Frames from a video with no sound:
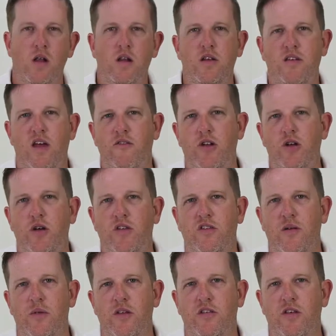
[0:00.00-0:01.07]
Let's have a look at
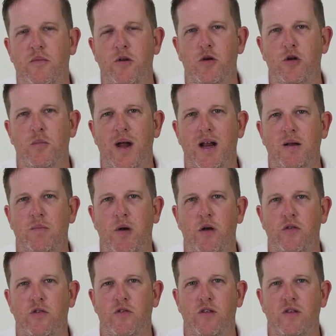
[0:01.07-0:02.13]
some of the semi-automatic
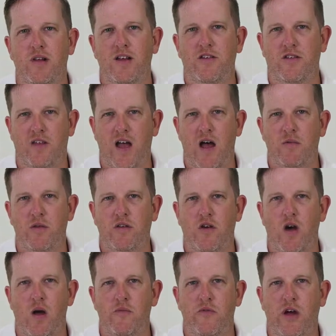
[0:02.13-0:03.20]
modes. Let's start with
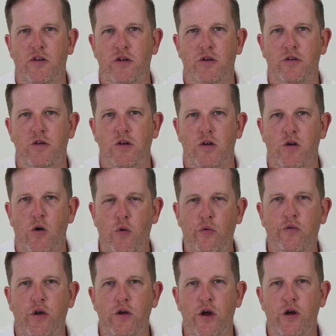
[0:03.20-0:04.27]
time value,
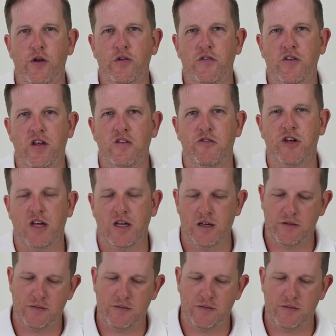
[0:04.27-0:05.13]
also known as TV.